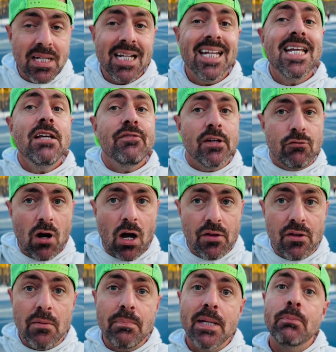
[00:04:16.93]
leaving rather,
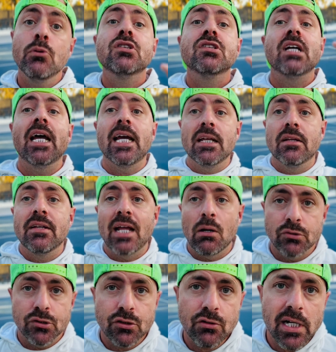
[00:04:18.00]
and people saying that that
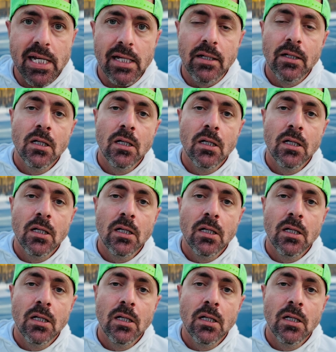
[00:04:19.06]
was great.